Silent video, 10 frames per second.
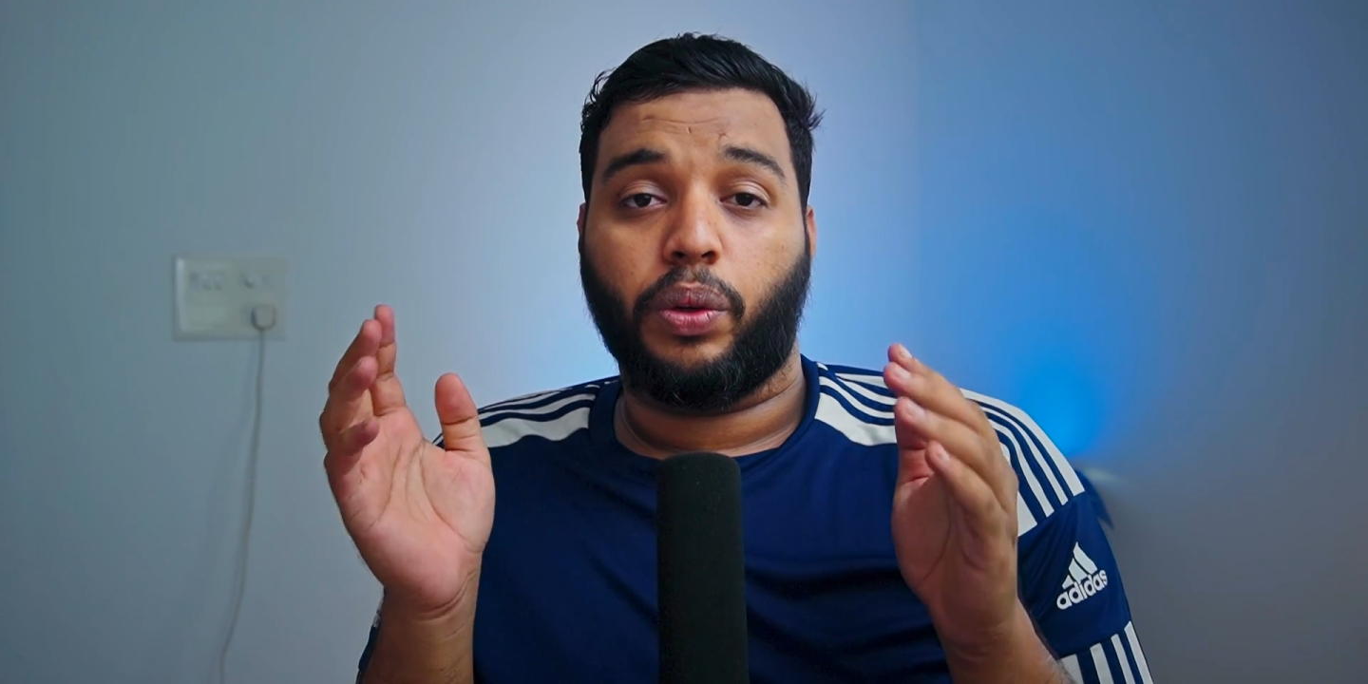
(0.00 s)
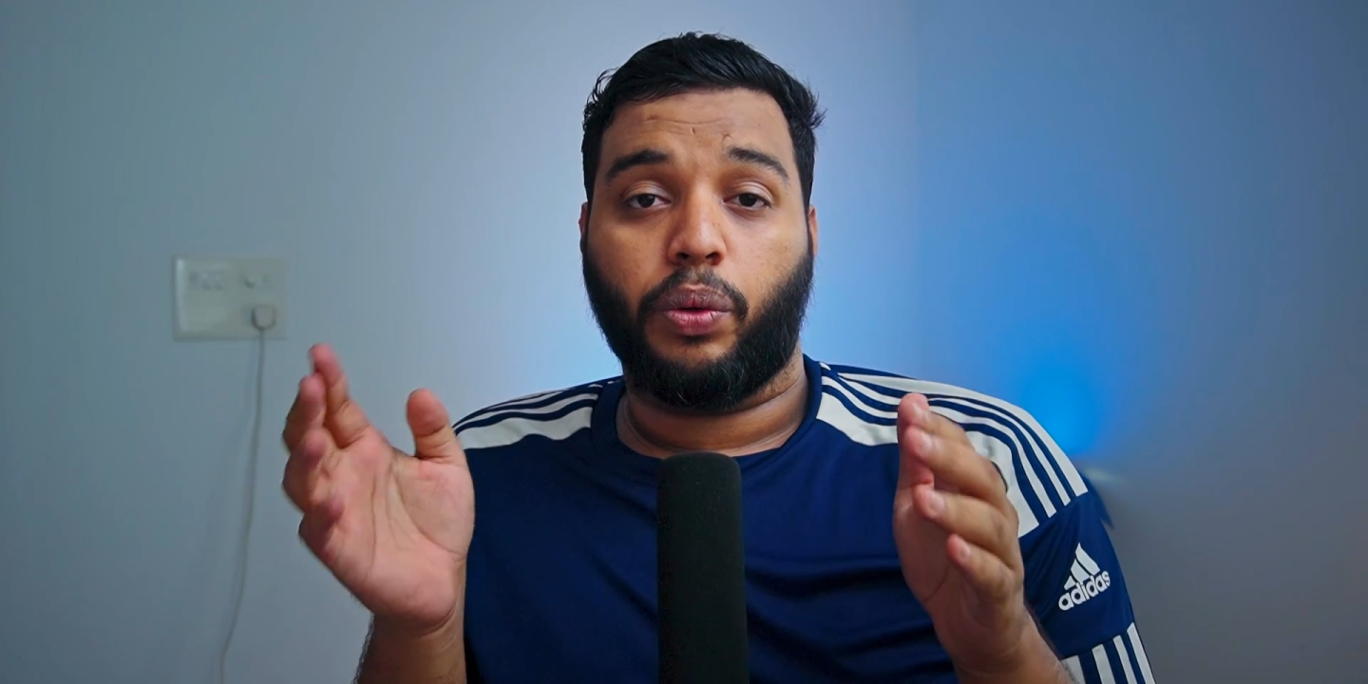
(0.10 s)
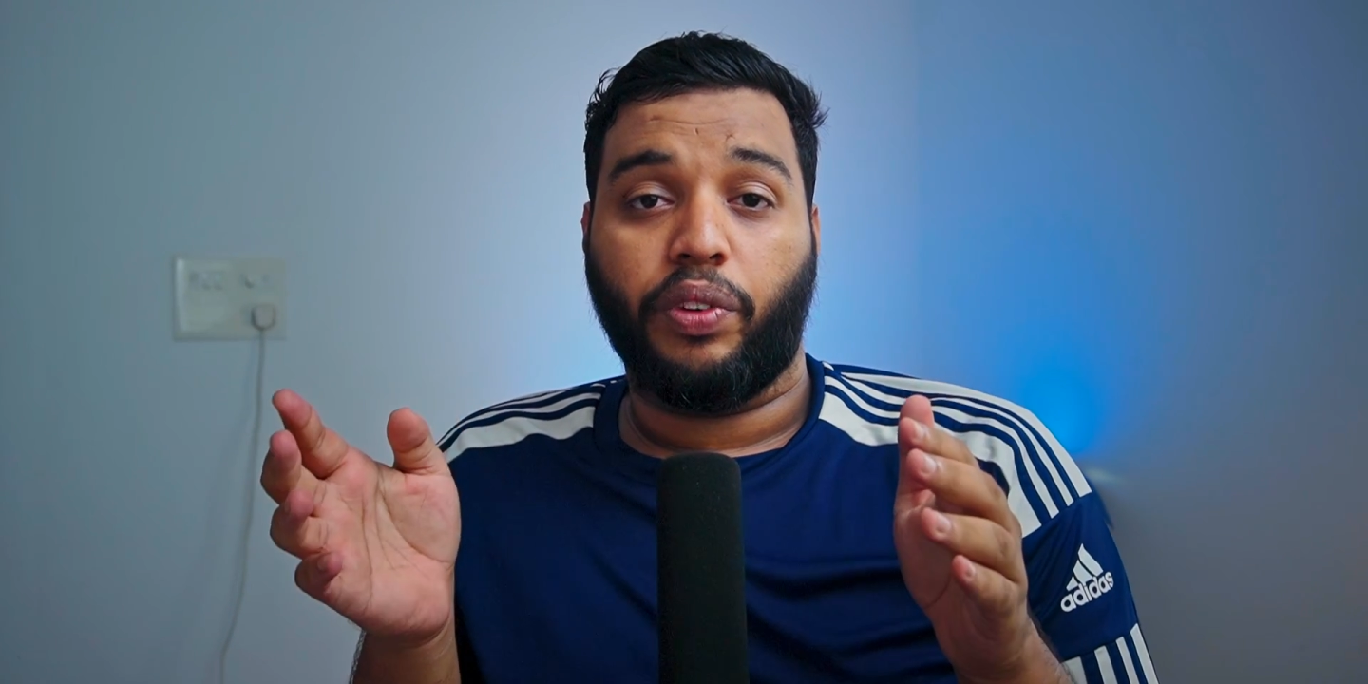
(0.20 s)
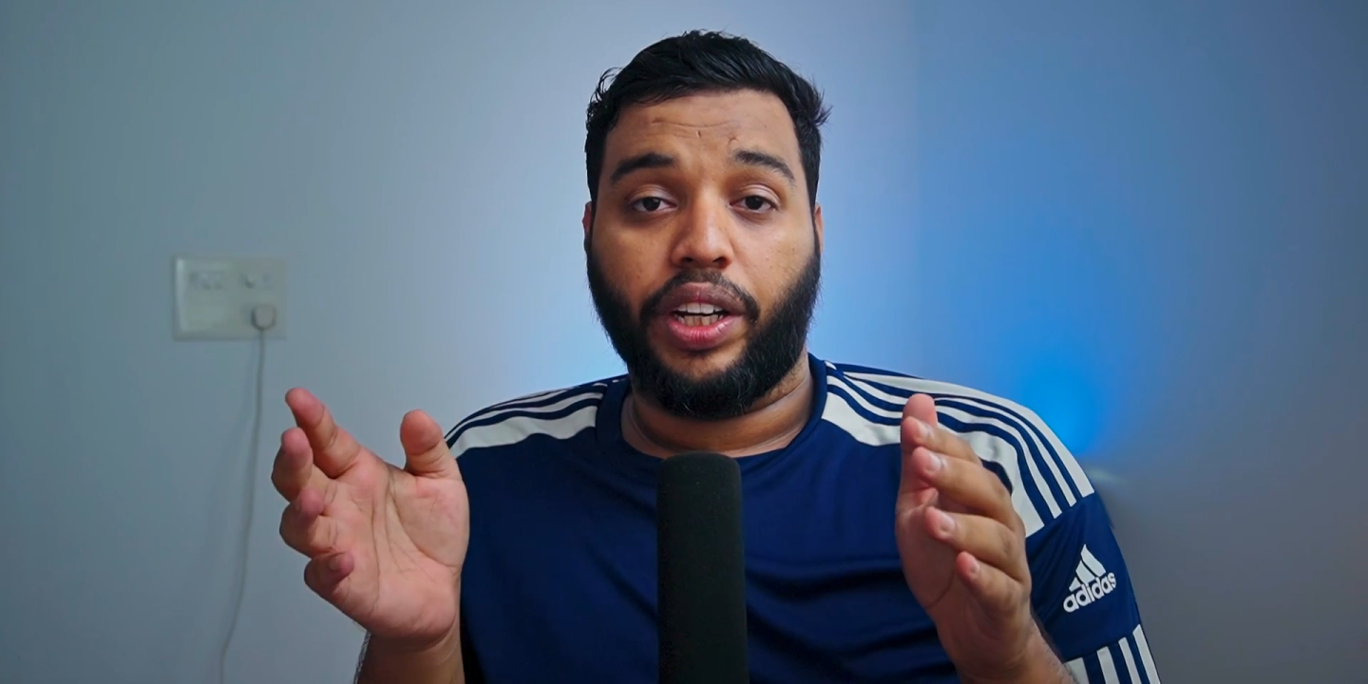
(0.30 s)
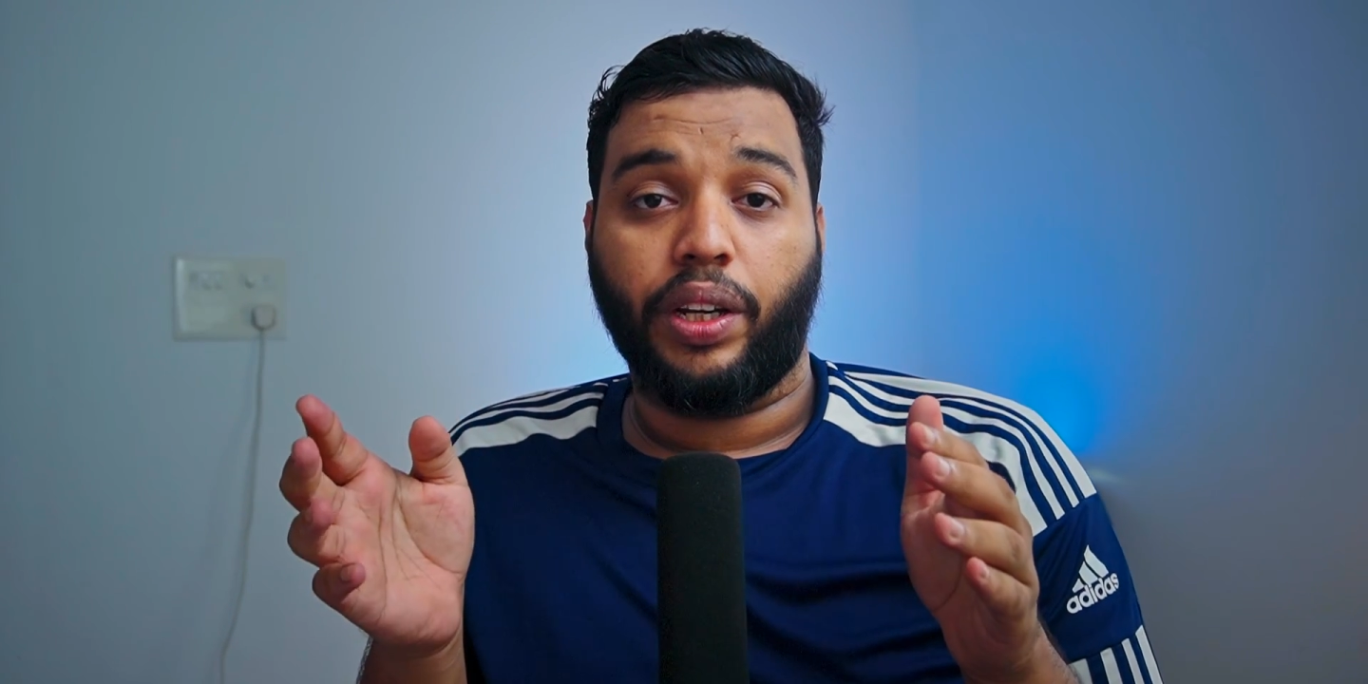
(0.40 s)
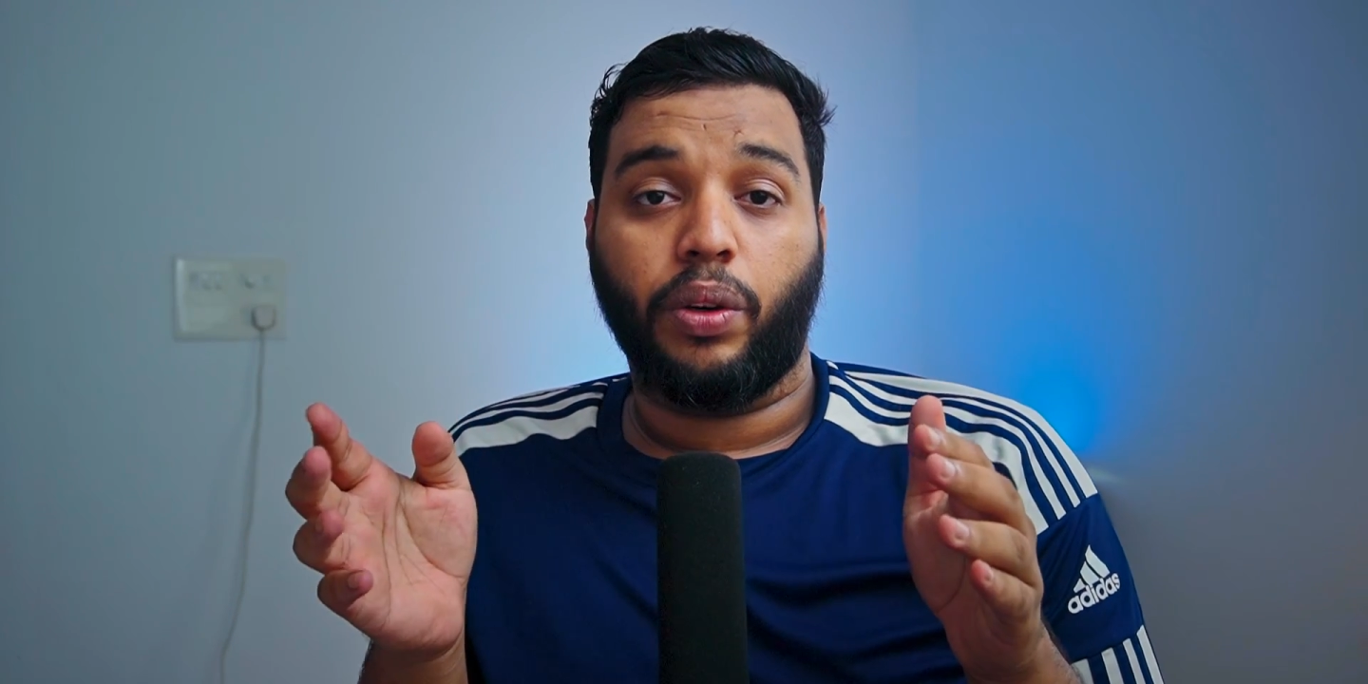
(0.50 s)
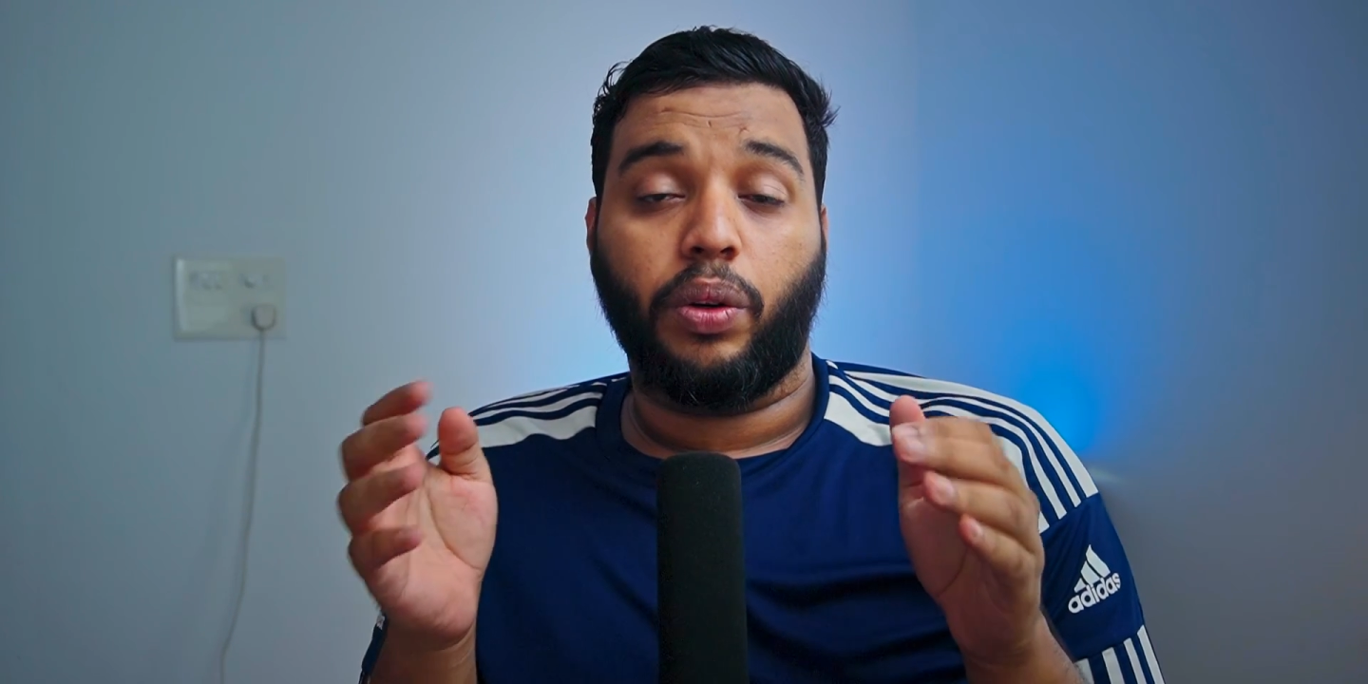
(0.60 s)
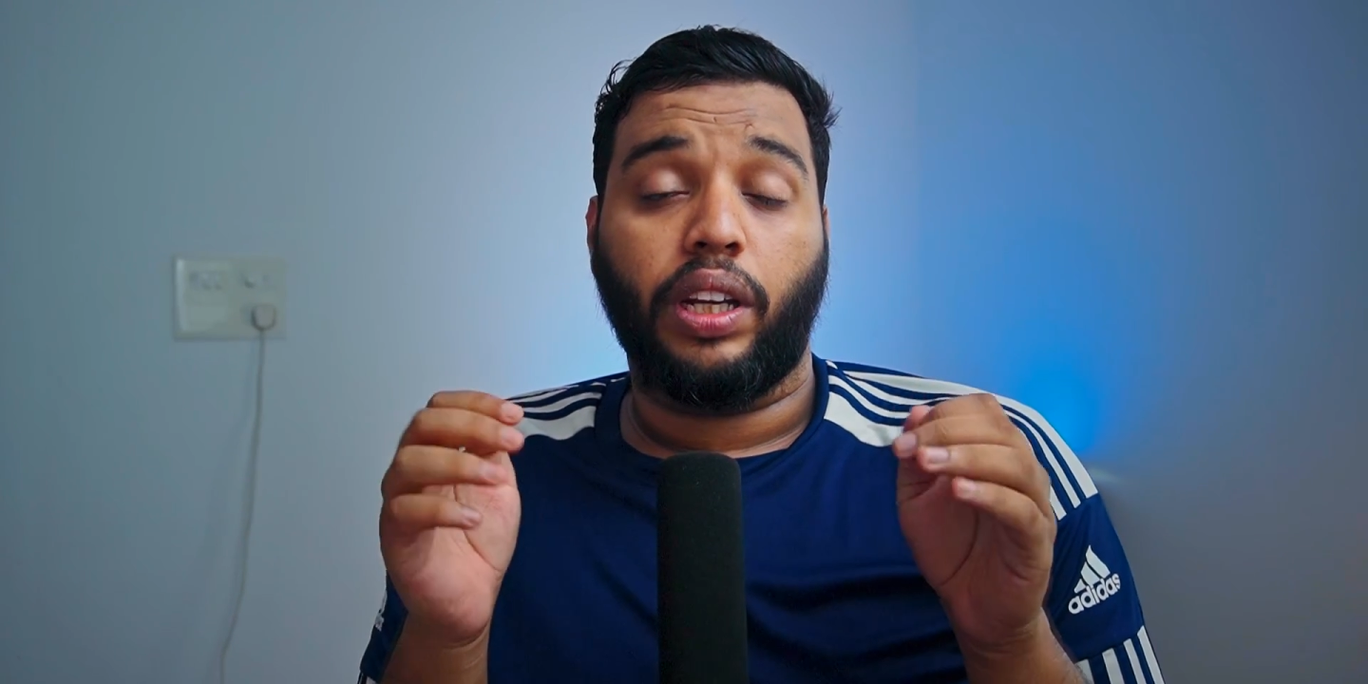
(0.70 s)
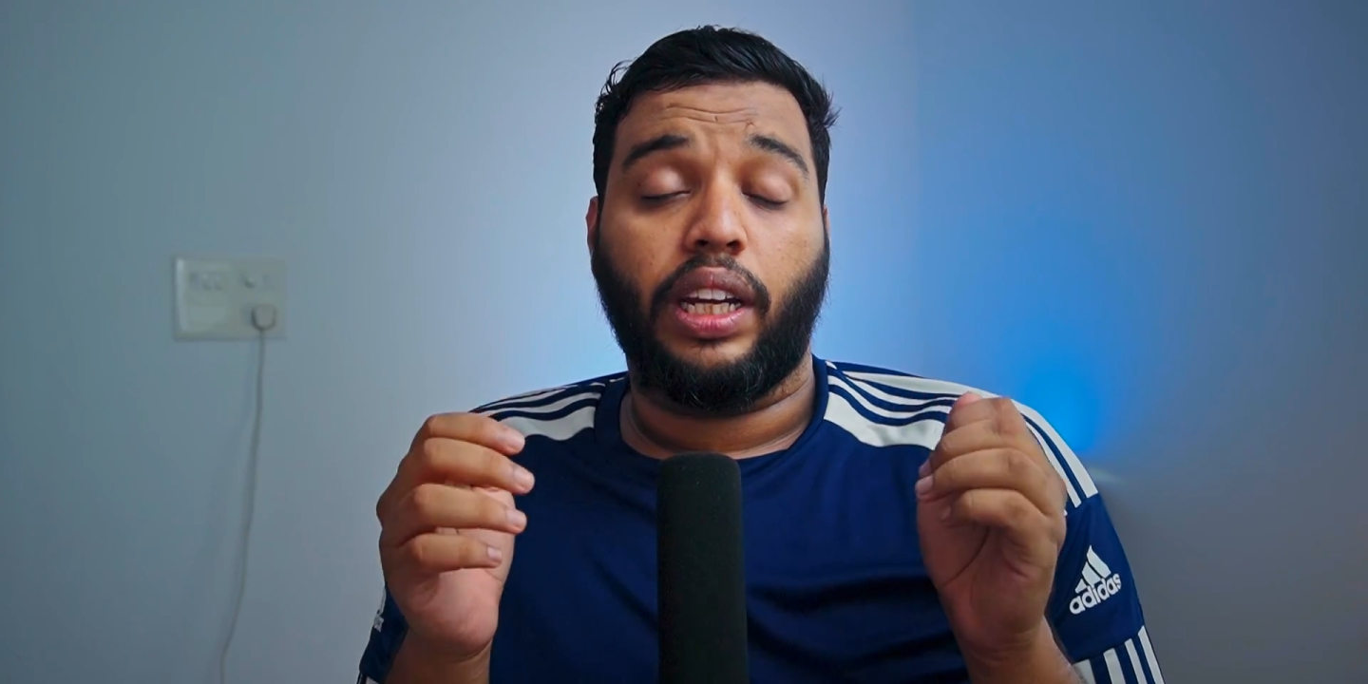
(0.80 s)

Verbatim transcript: to video